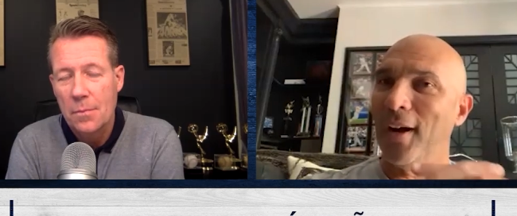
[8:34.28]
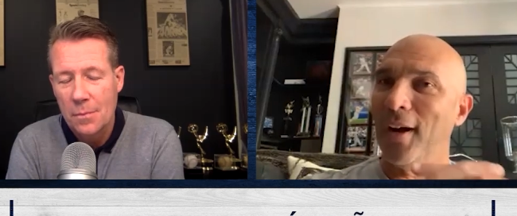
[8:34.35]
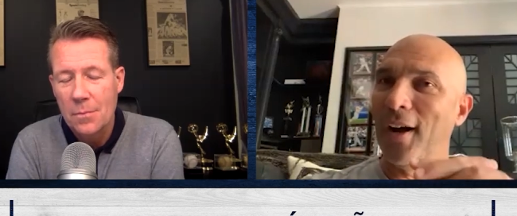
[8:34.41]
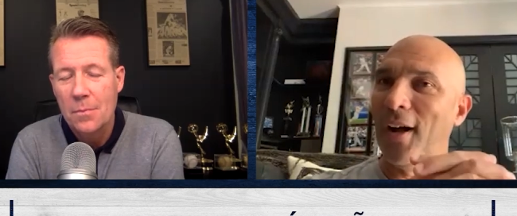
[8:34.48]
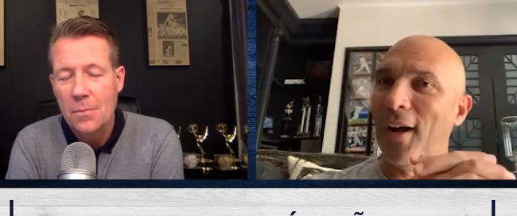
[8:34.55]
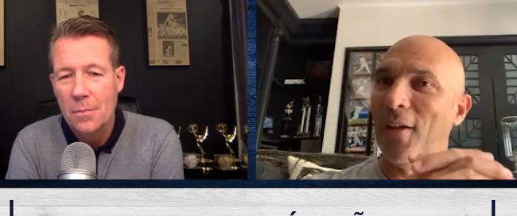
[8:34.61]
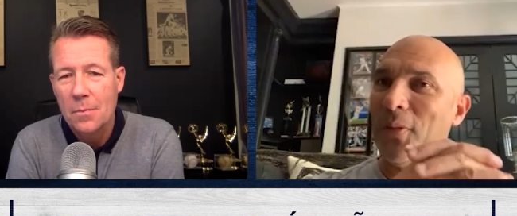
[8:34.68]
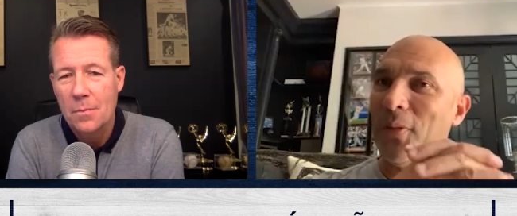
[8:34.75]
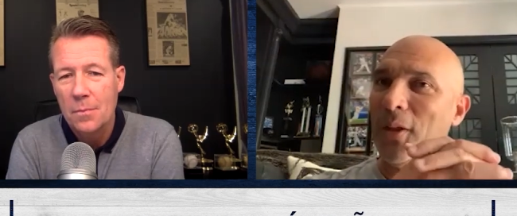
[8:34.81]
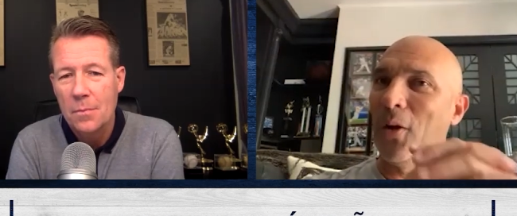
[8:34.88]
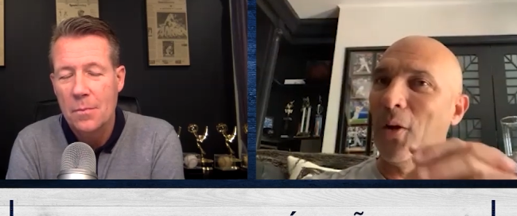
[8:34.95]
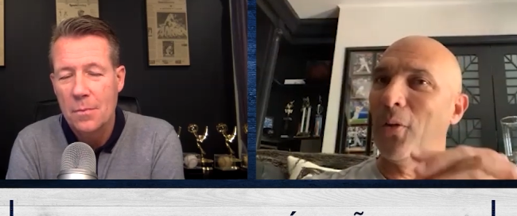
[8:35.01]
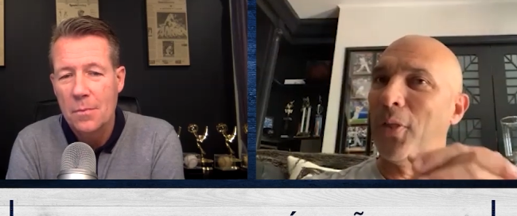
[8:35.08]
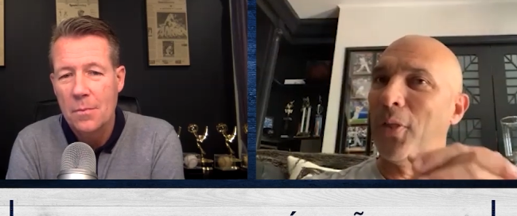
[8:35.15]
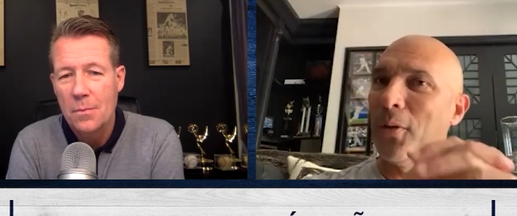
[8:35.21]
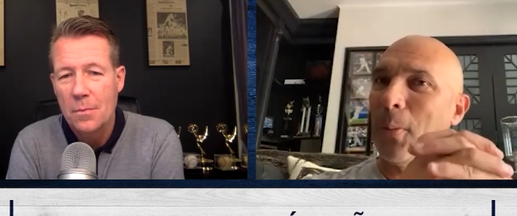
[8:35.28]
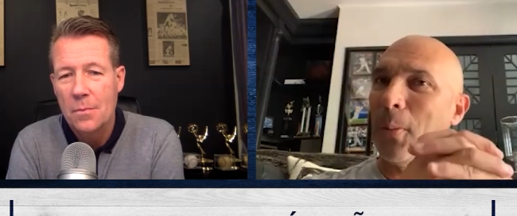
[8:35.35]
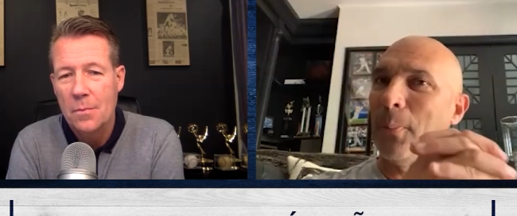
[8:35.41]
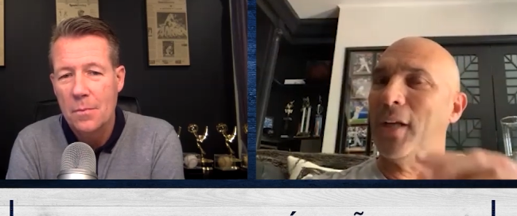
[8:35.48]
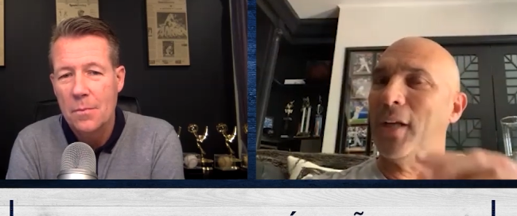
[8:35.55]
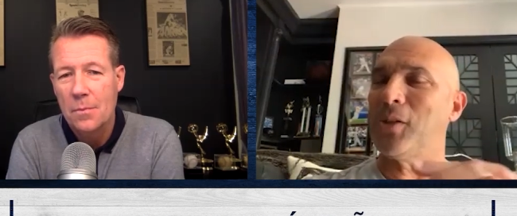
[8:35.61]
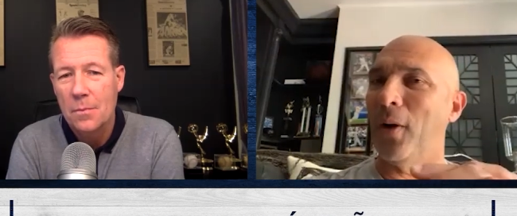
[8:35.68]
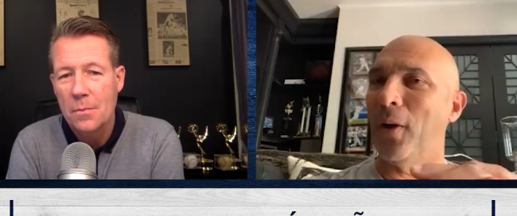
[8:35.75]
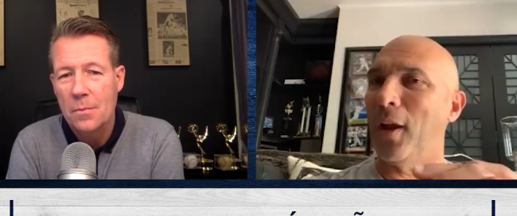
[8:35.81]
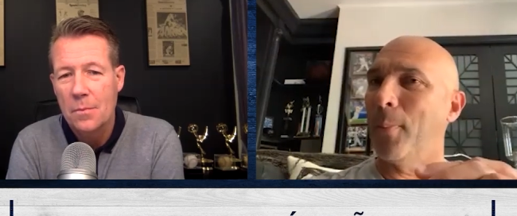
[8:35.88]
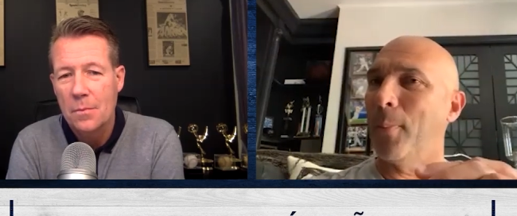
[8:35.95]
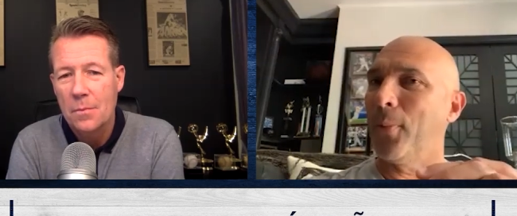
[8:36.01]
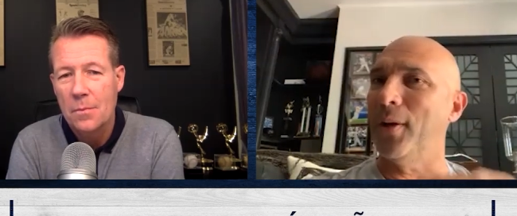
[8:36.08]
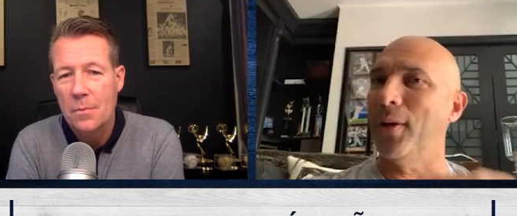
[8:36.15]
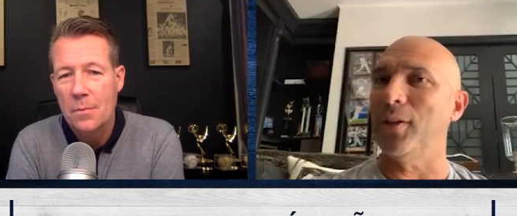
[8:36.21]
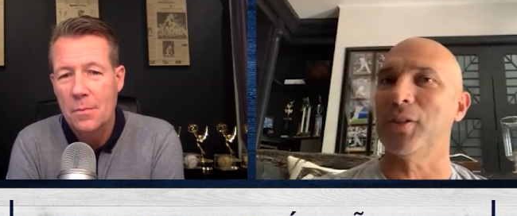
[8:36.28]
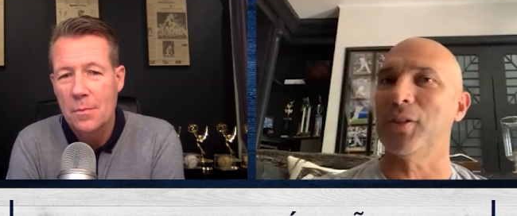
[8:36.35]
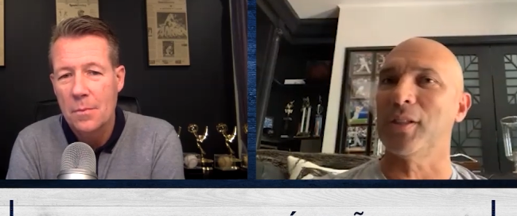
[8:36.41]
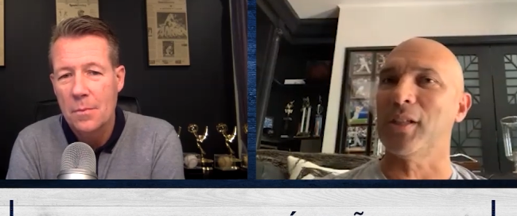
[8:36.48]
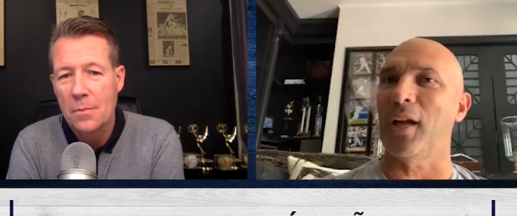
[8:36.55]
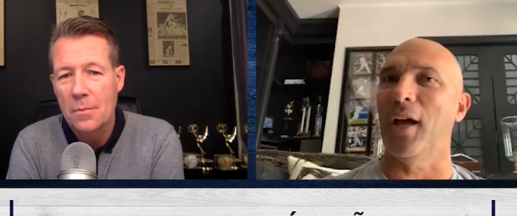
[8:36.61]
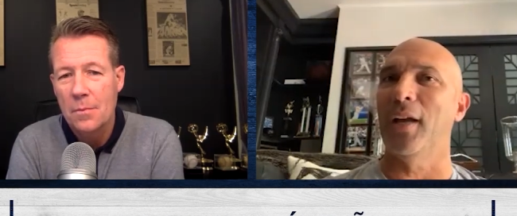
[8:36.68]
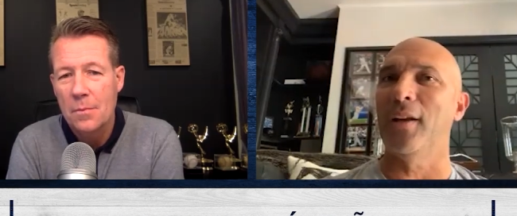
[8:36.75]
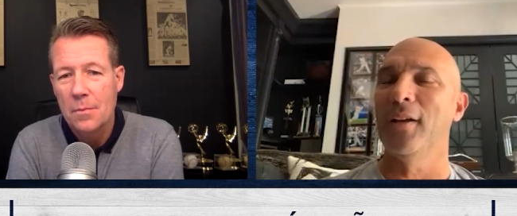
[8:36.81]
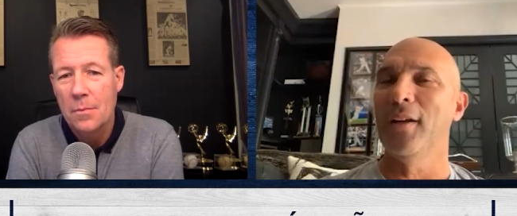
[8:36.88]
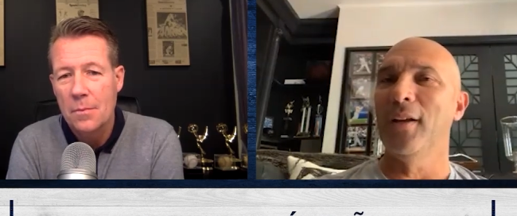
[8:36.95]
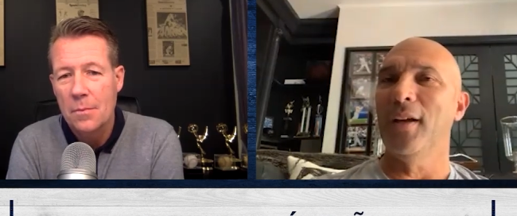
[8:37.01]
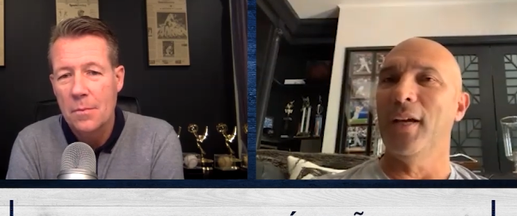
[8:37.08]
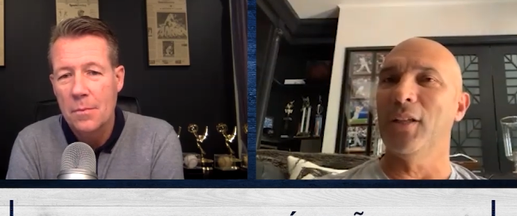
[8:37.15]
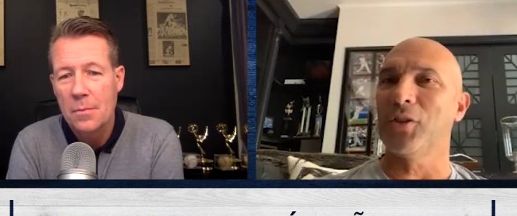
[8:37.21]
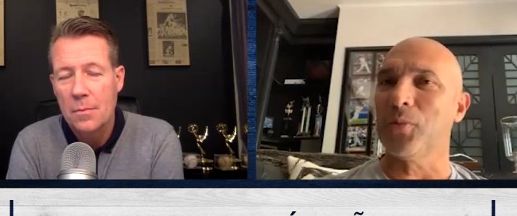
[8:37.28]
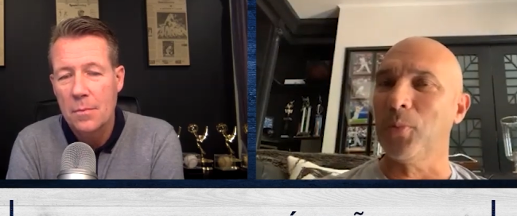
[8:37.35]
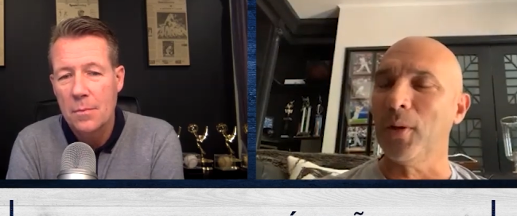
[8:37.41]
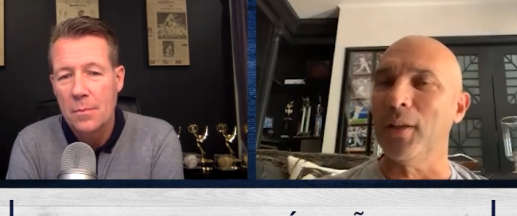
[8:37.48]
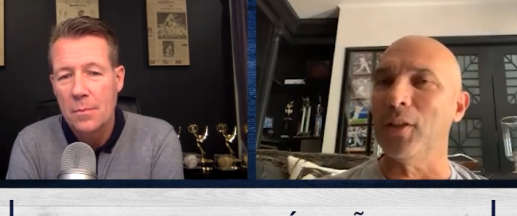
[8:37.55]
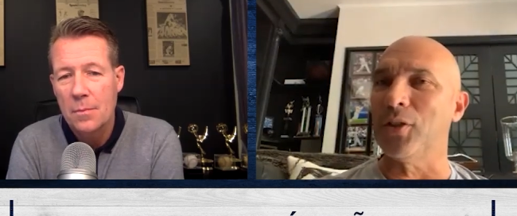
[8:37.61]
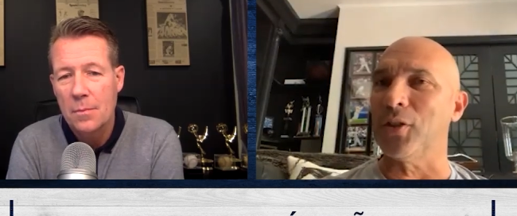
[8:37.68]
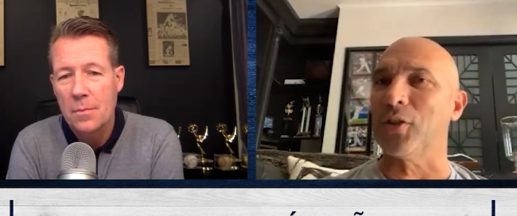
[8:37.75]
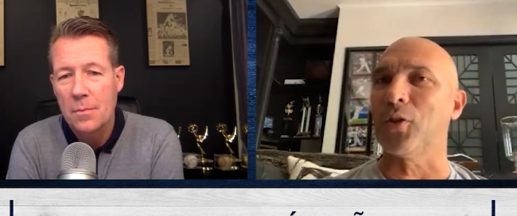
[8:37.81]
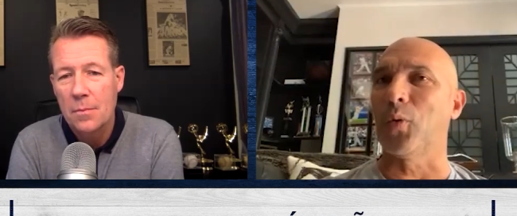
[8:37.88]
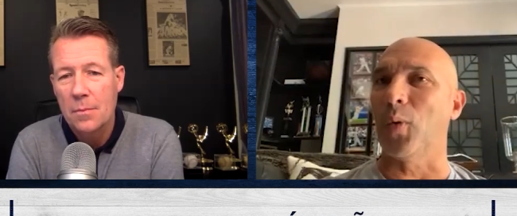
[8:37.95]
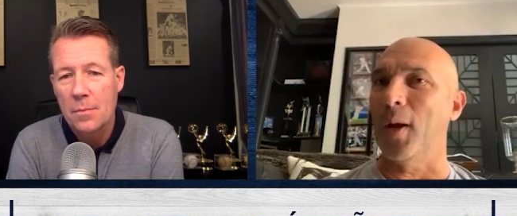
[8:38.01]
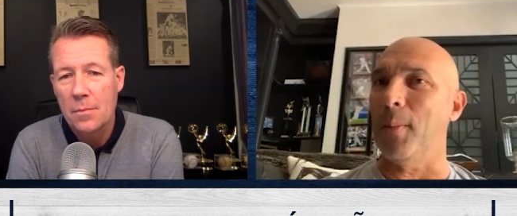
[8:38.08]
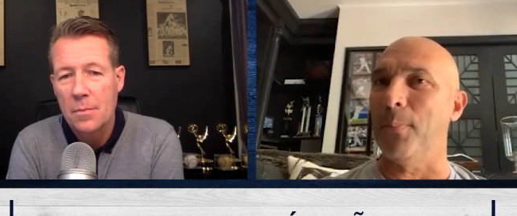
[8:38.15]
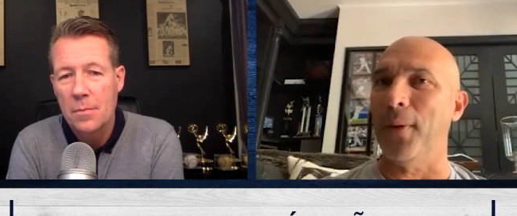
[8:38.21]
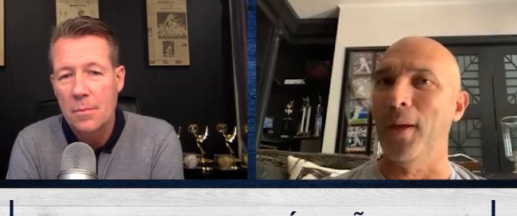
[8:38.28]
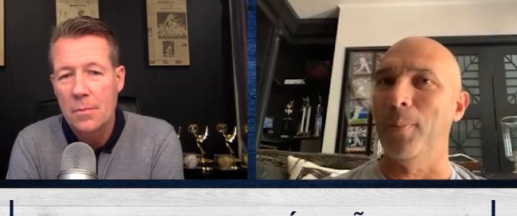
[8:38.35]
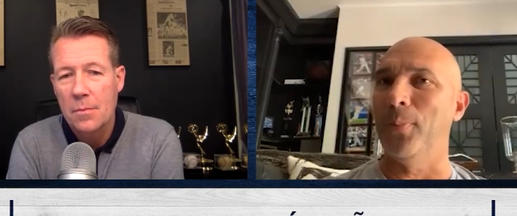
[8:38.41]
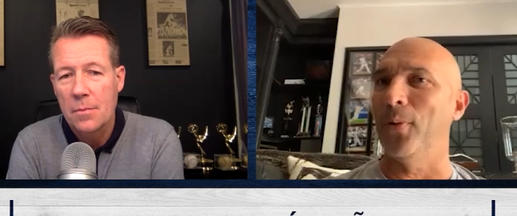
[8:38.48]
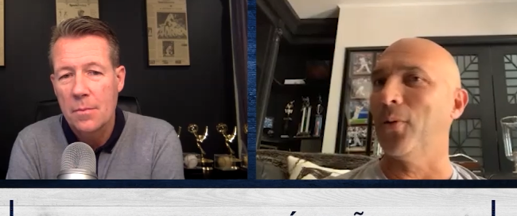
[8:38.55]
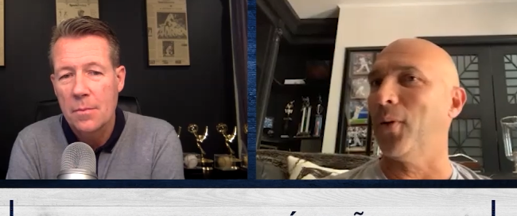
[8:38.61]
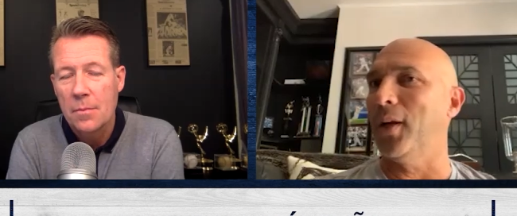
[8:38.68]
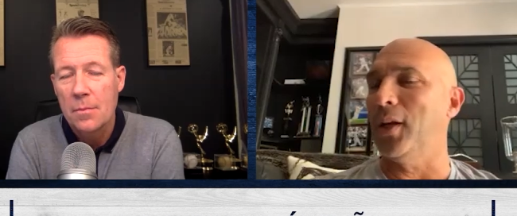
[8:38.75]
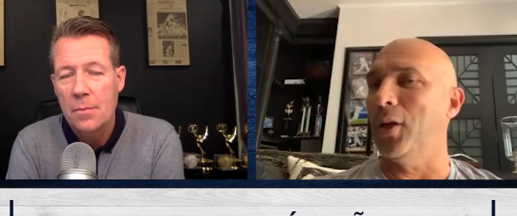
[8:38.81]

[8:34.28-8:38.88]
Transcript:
Speaker 1: uh, you know, the, the baseball operation side, it's really just great people, great